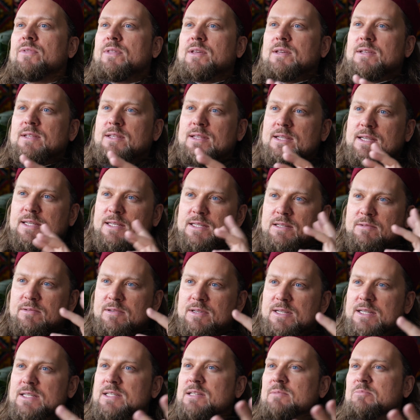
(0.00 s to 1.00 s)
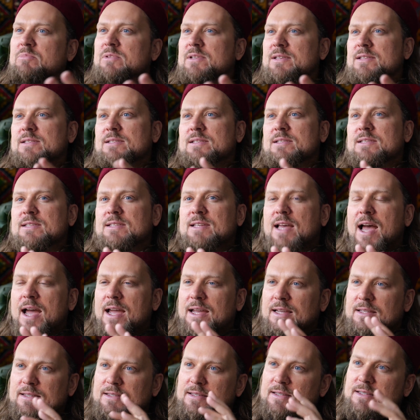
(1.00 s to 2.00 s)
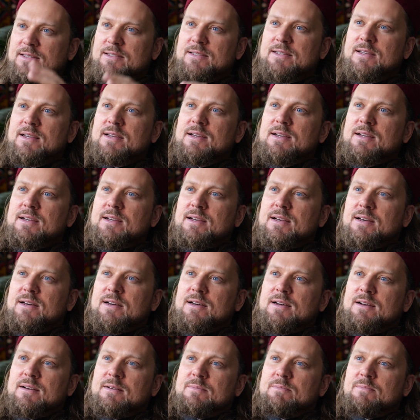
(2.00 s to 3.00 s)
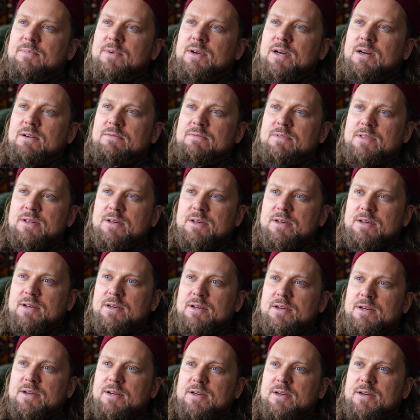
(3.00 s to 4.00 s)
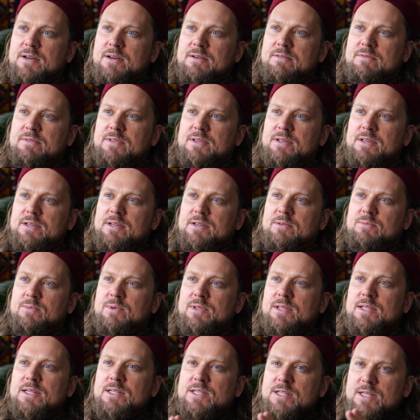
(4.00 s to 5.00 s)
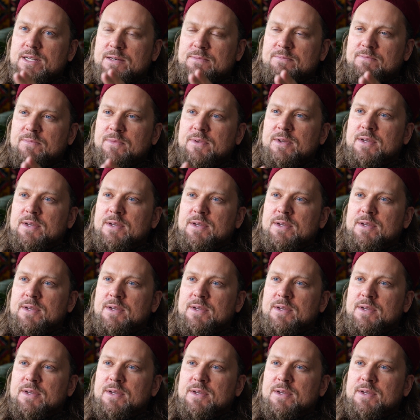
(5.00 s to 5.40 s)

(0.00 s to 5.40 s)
the disciplines and sciences of the religion.